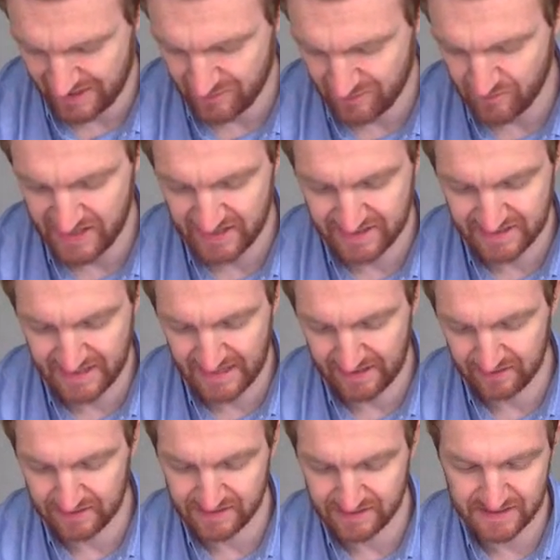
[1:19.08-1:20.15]
big is the
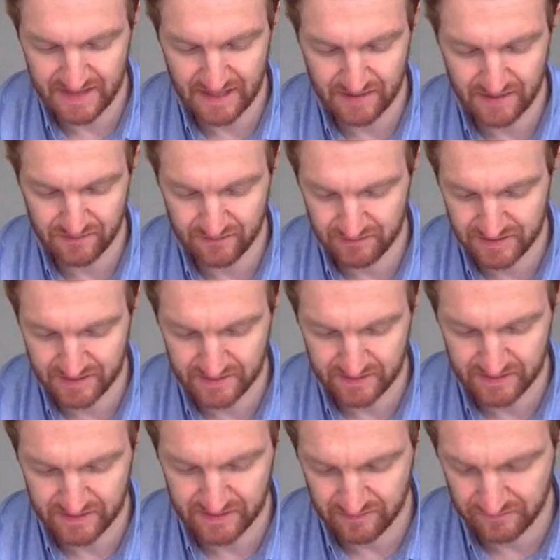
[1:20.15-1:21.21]
angle? Is it 10 degrees,
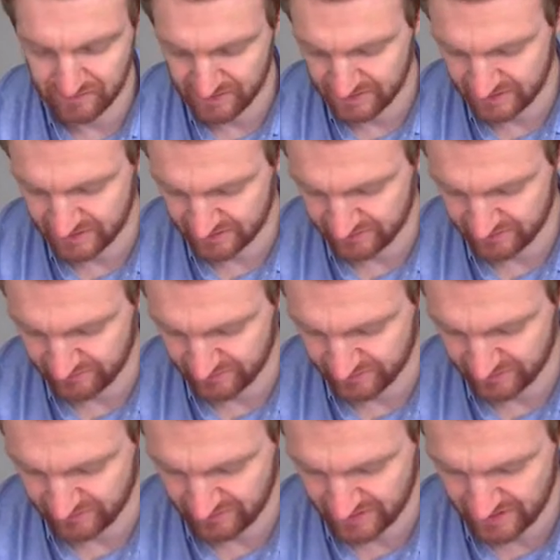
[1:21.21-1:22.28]
20 degrees, and so on?
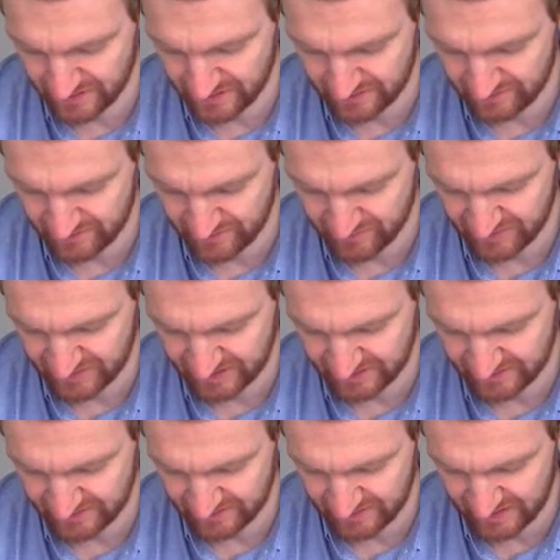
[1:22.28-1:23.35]
So theta
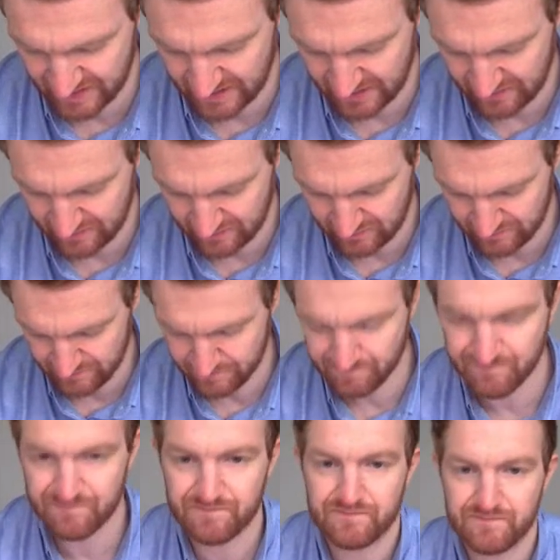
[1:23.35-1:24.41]
represents an angle.
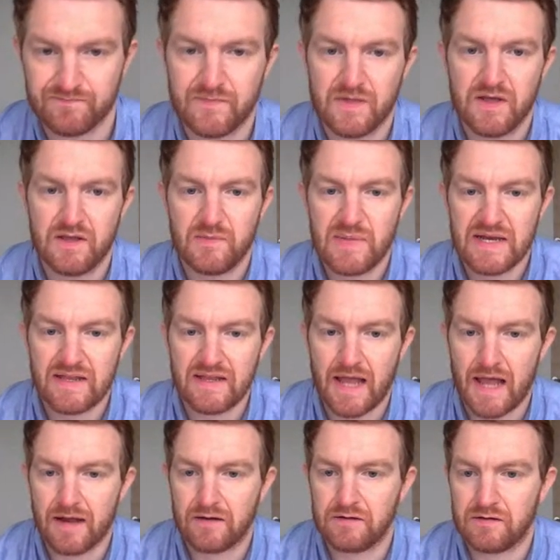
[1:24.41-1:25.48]
Bigger the
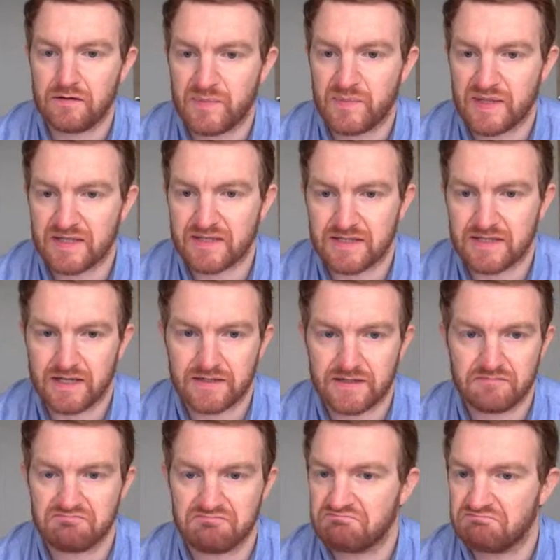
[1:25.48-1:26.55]
angle, bigger the slice.
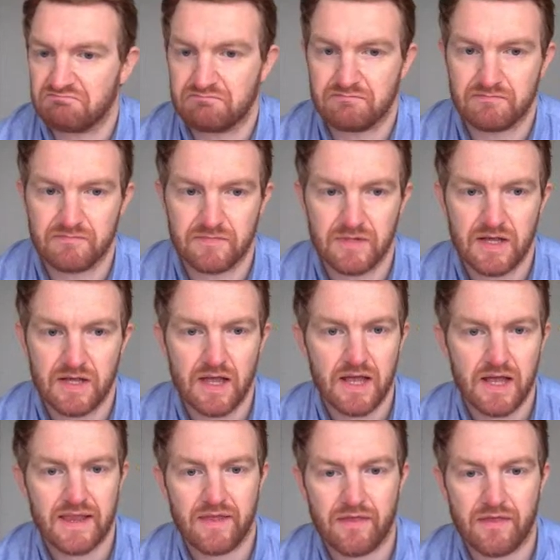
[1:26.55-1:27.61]

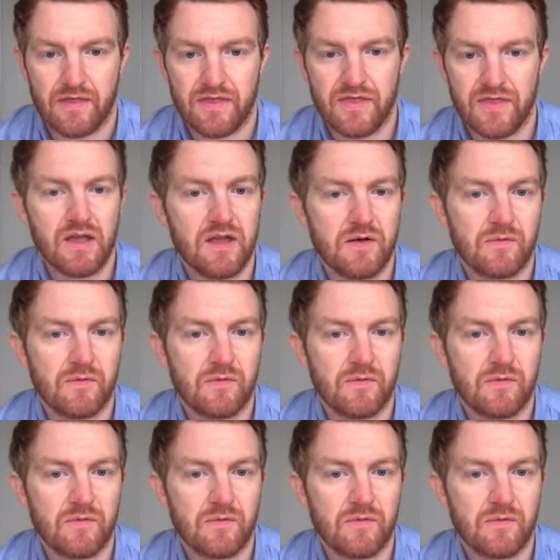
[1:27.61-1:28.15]
Now the